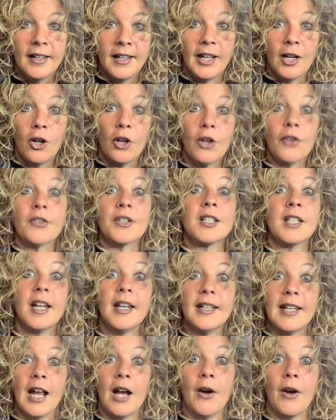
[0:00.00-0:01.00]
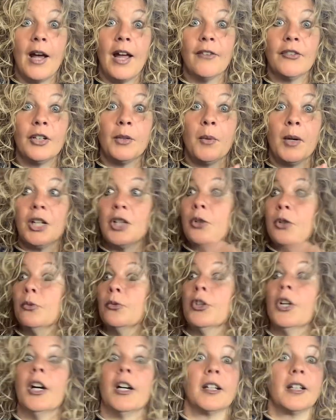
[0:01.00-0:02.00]
And all of a sudden now, everywhere you
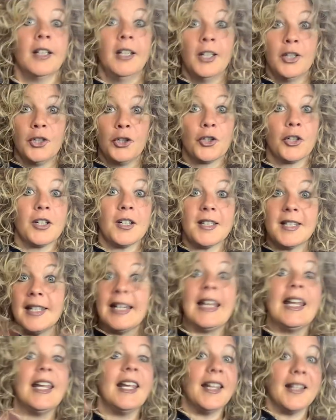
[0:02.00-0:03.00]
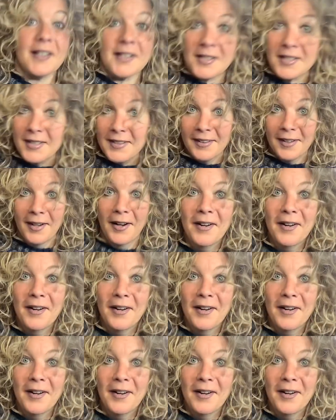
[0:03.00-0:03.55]
look, you're gonna see kids,